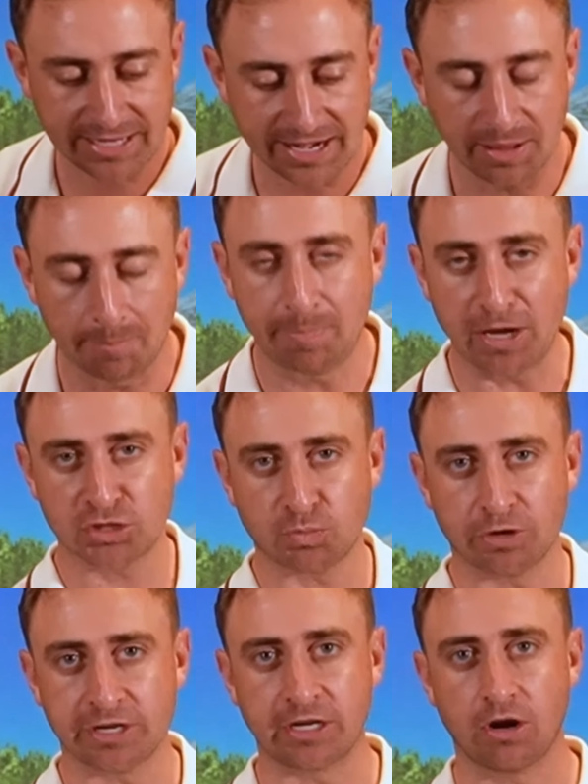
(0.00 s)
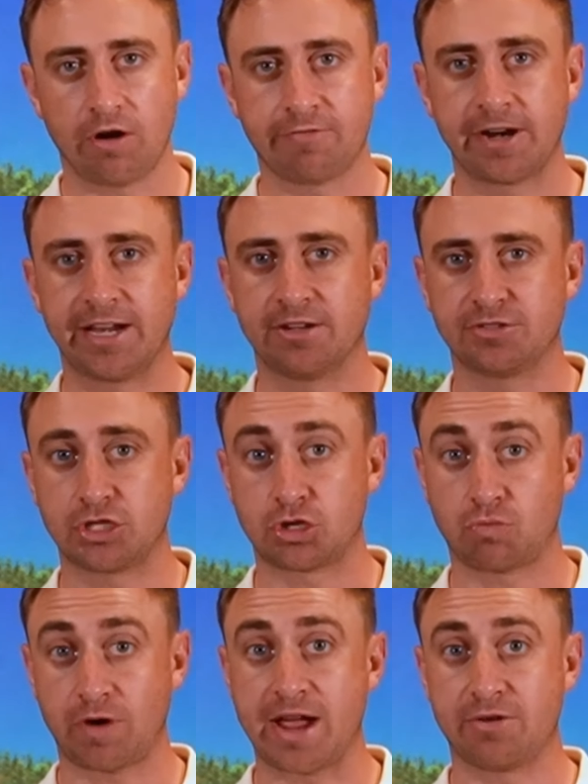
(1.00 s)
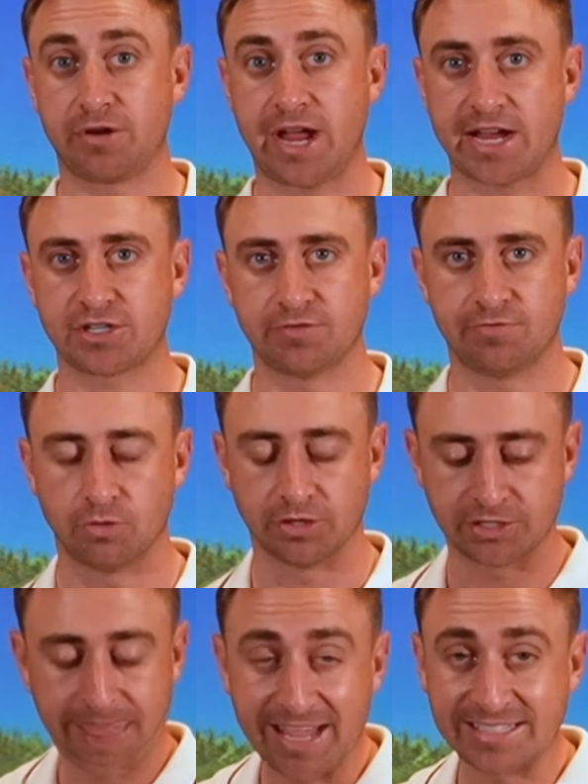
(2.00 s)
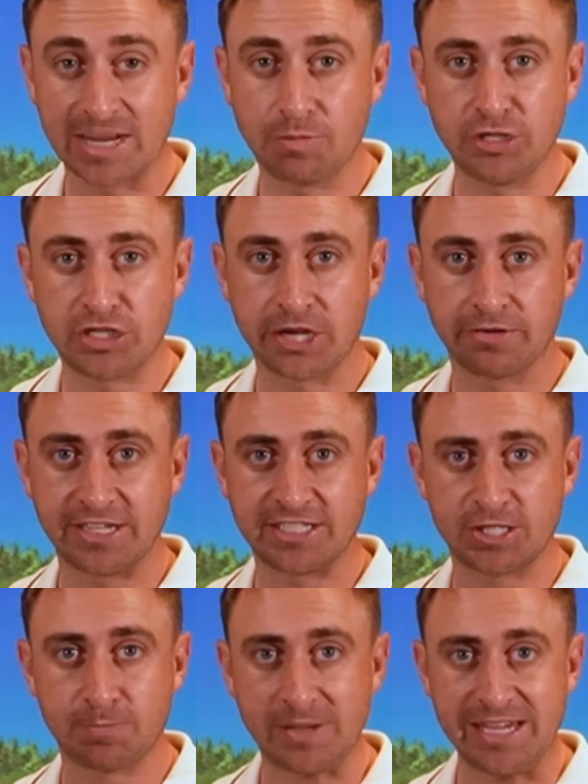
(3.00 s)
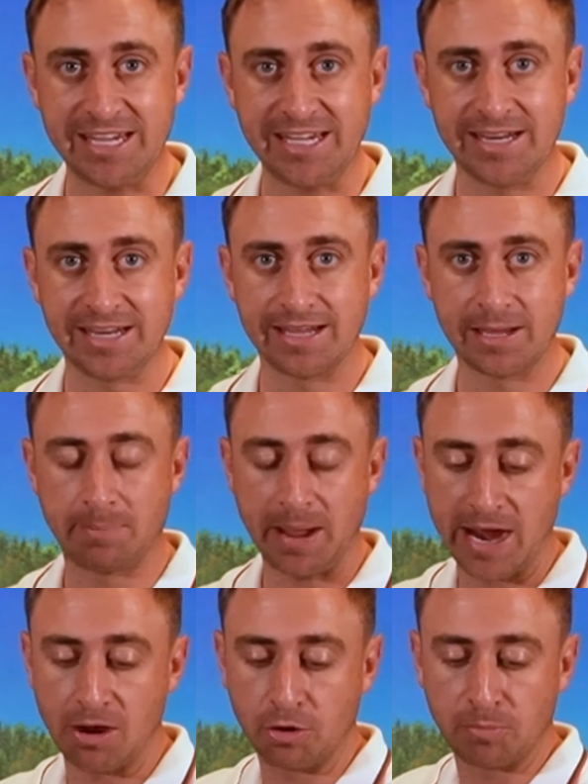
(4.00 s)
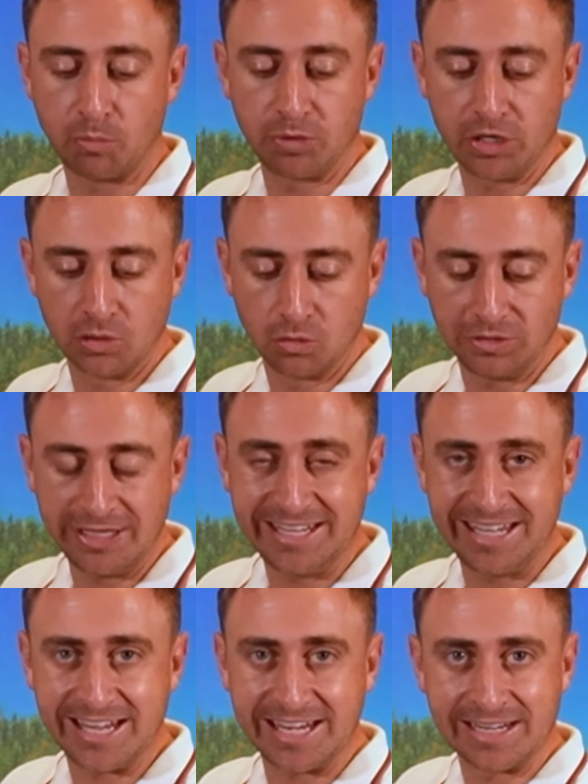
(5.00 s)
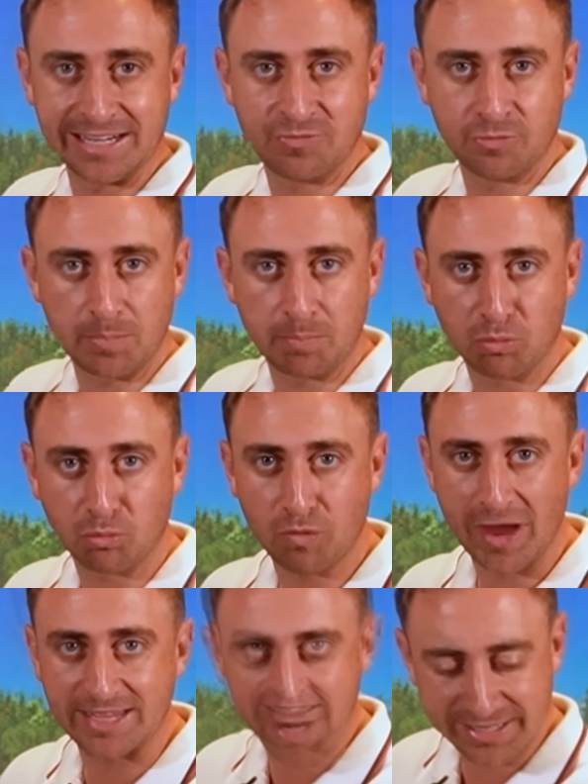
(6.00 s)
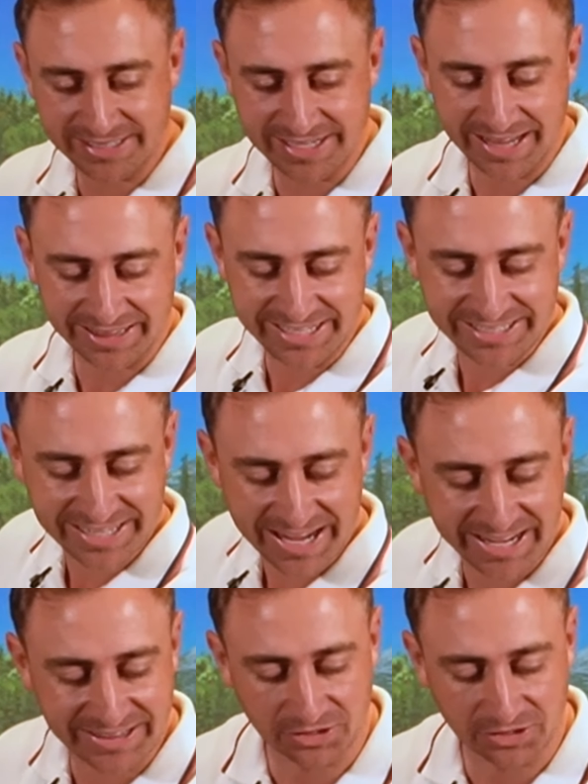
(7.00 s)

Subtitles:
It's kind of the buzzword in golf right now, is this ground reaction force. That's how we generate speed and power, but we can only get it if we press into that lead side.